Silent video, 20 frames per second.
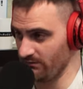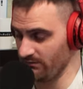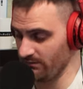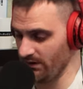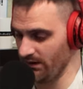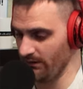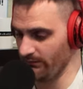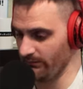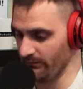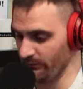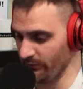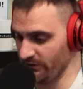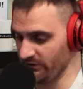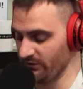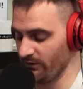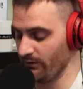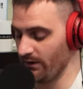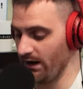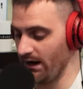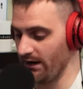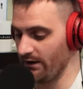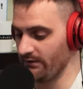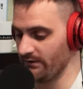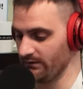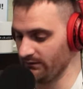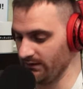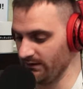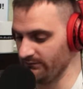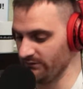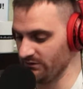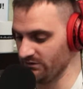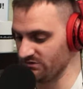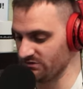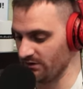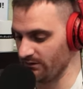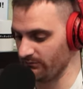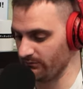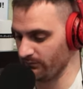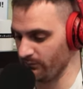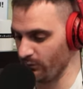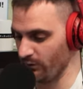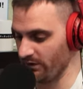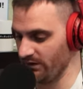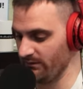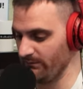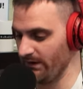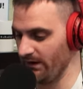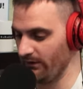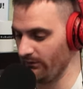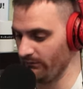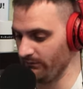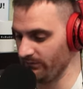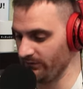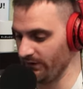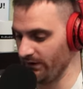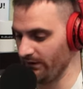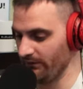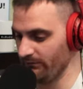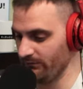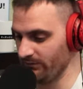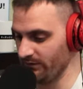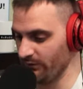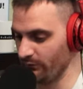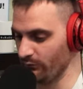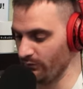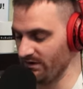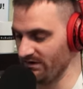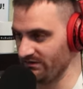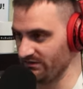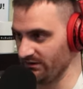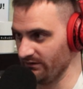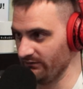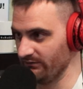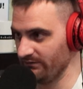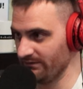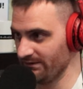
Um, when you go higher than 11, you start worrying about the, the risk of